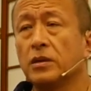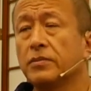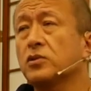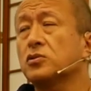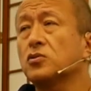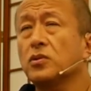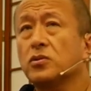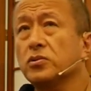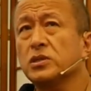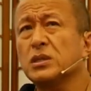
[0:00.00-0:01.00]
Because your
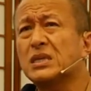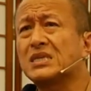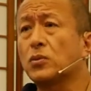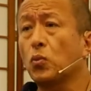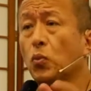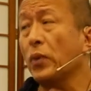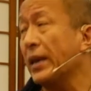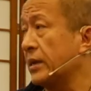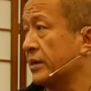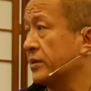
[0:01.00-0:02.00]
question is
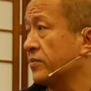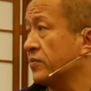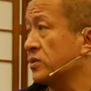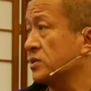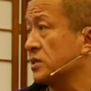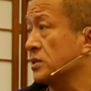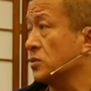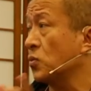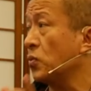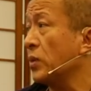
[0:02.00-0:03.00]
when, for instance,
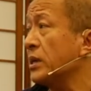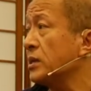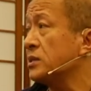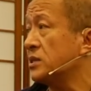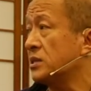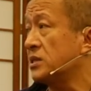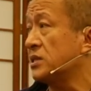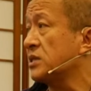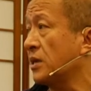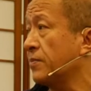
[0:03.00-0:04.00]
when did
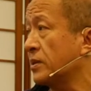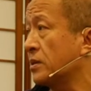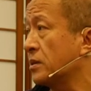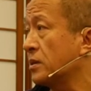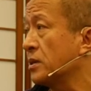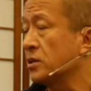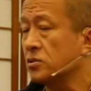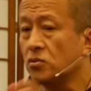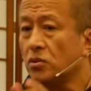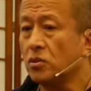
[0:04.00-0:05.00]
this happen?
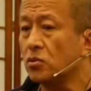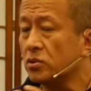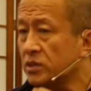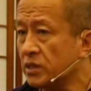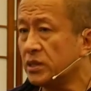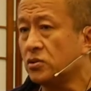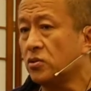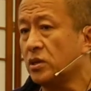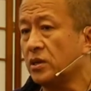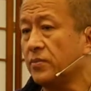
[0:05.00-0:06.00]
So you are already
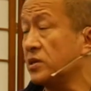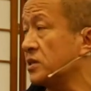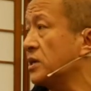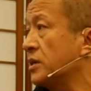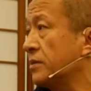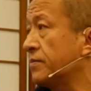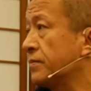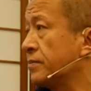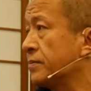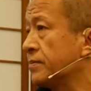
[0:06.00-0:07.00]
talking about a time.
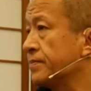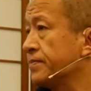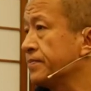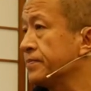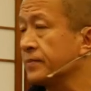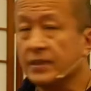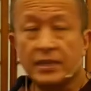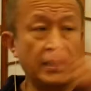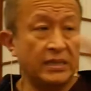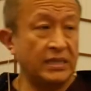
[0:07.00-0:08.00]

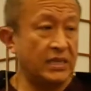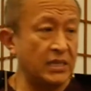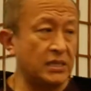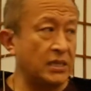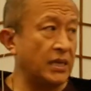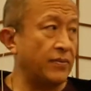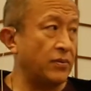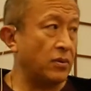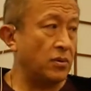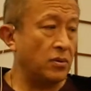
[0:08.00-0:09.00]
This
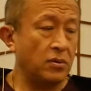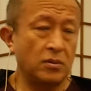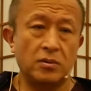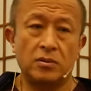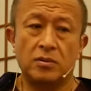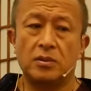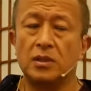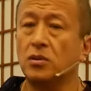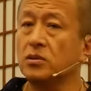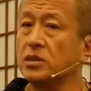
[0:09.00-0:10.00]
level,
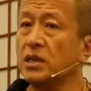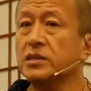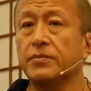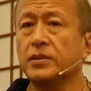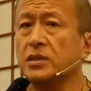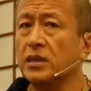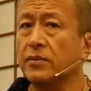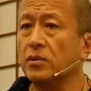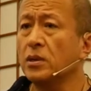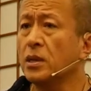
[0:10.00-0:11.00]
on the ultimate
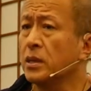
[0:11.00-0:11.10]
level,